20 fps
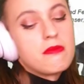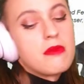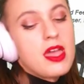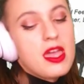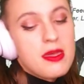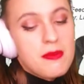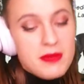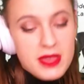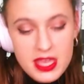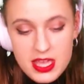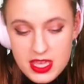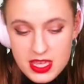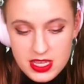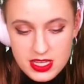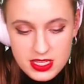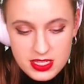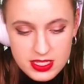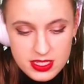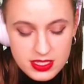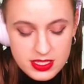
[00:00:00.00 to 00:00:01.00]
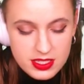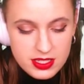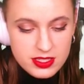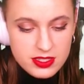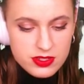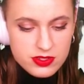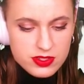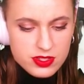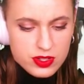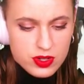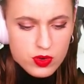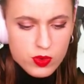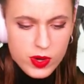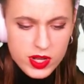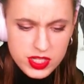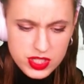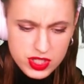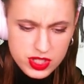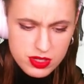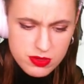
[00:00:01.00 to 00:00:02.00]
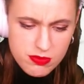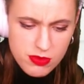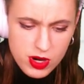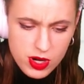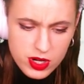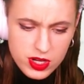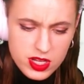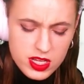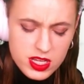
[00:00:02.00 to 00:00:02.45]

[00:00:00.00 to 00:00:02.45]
Maybe, because there's a question mark